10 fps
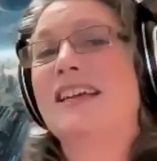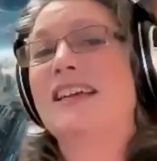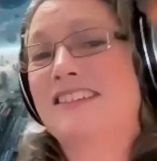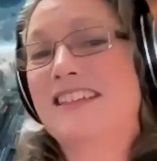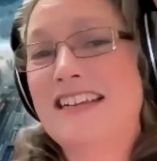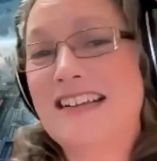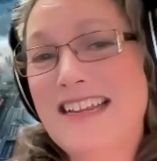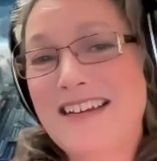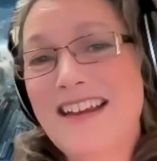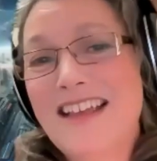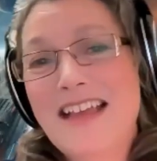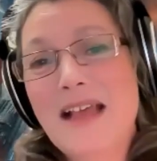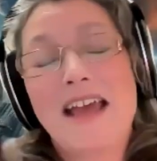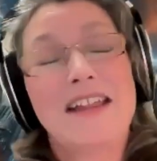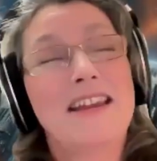accidentally and
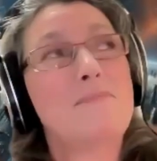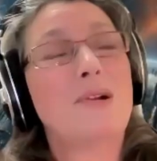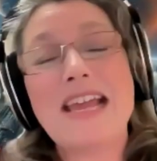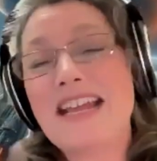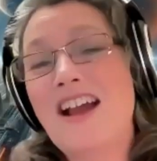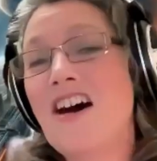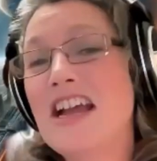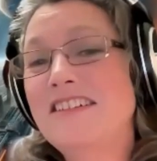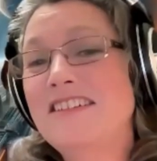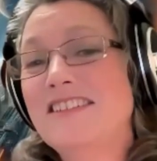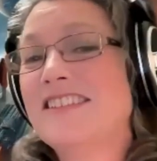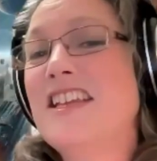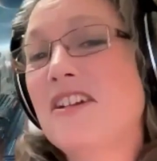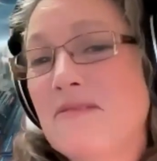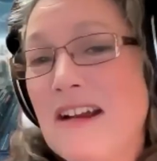and then playing hide and
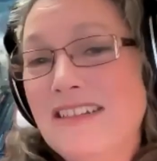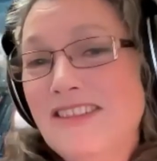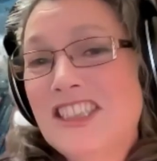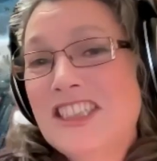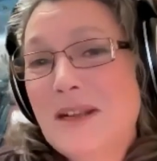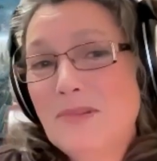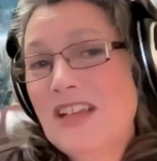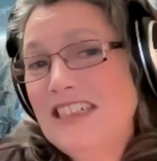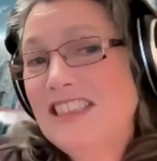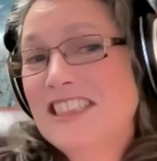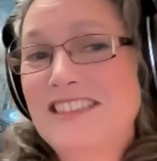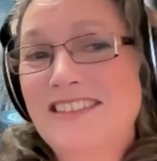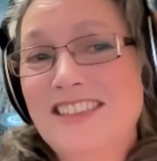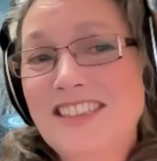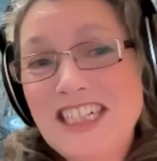seek around ships'
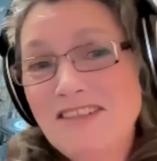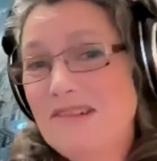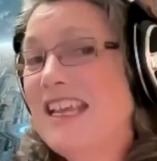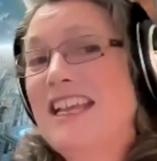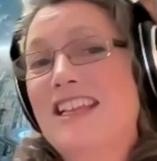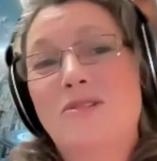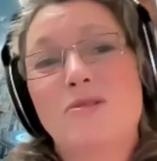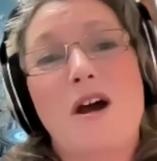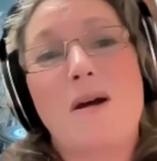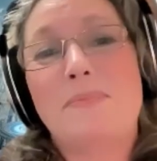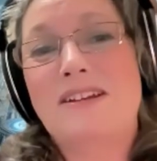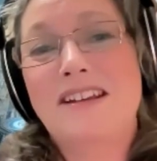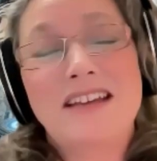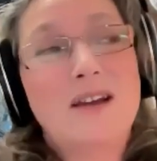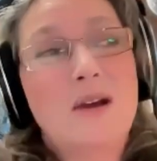engines and generally getting caught up in
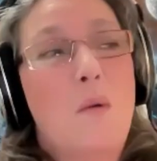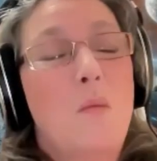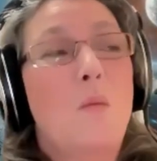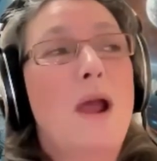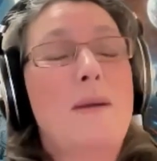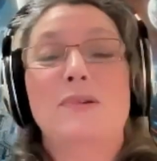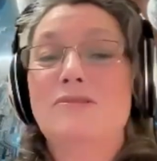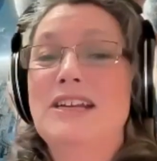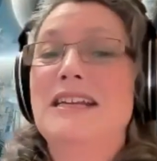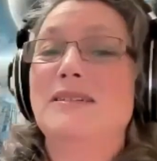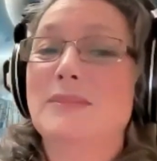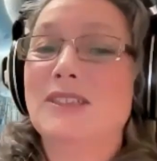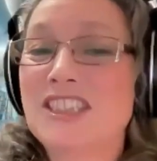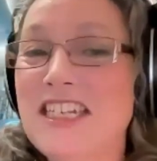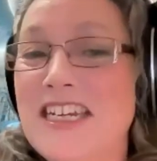weaponry and
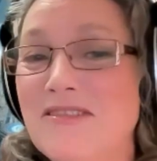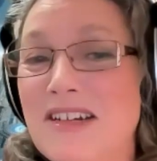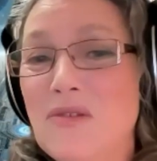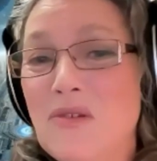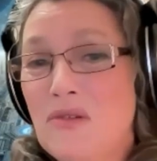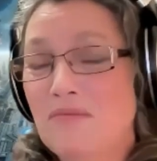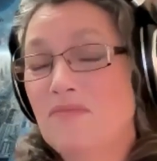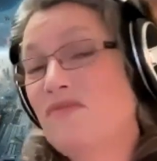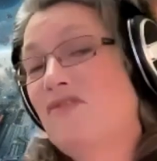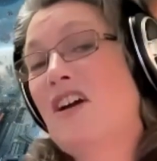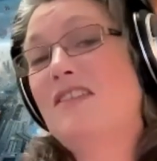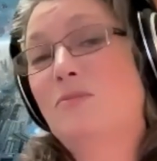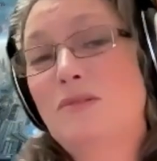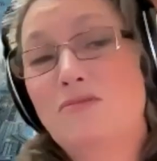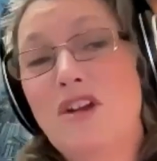machinery or
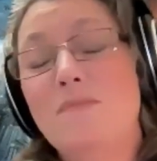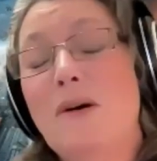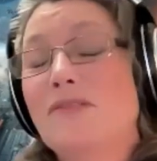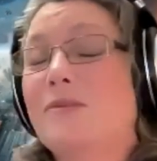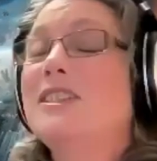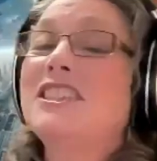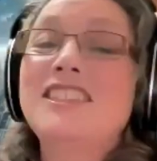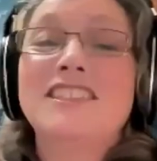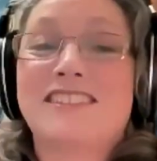fights with robots, which or, just...